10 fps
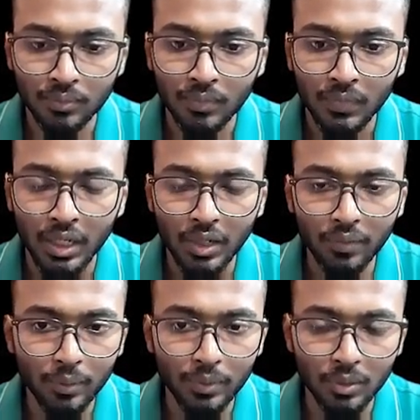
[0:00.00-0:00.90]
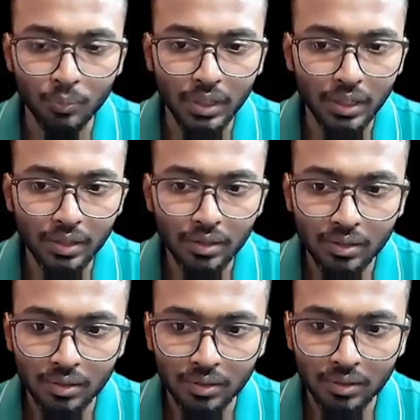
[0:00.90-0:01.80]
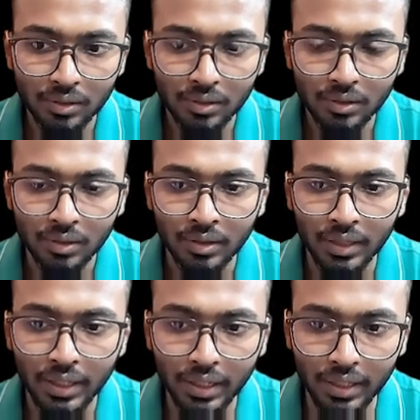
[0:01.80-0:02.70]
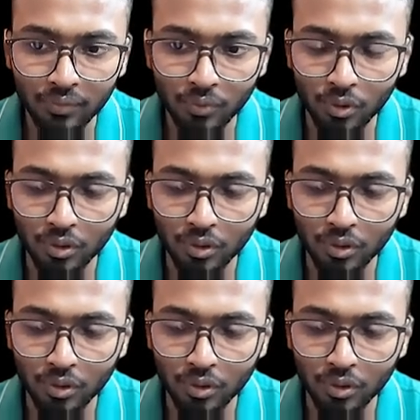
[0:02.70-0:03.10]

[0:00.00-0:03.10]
it will be simply here. Then again for